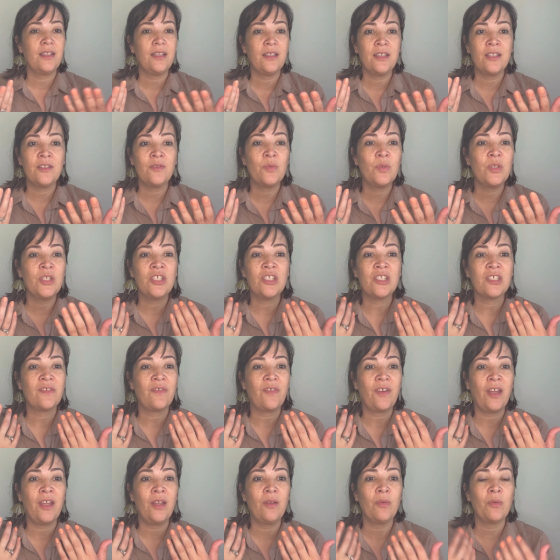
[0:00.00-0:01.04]
Eh, we just
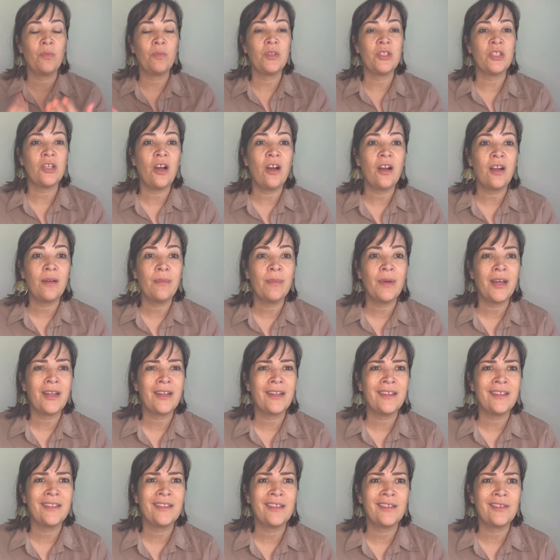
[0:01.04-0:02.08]
fight when we talk about
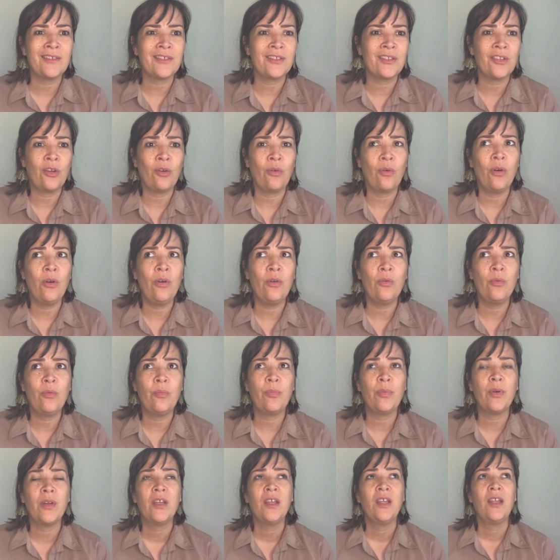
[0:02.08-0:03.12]
it. There's no hope.